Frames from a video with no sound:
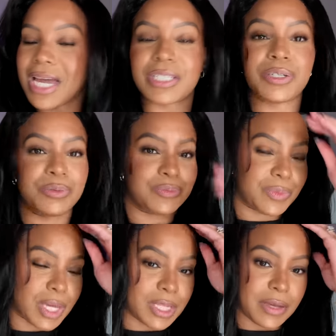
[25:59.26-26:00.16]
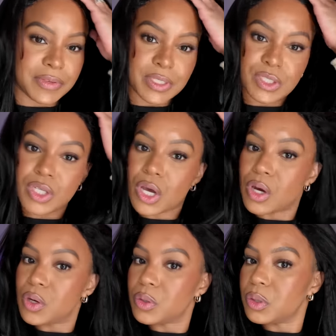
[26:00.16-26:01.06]
I do. I love it.
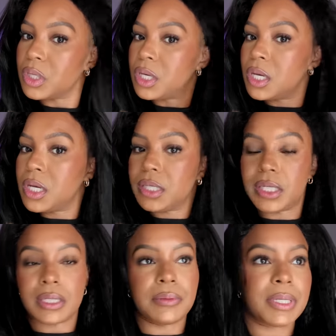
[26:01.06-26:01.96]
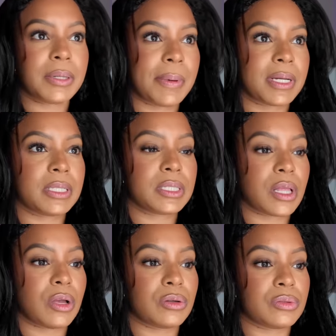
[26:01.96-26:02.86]
So yeah, let me get up out of these
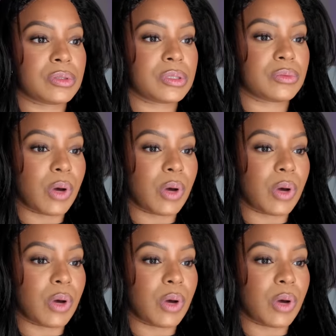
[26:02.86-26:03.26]
clothes,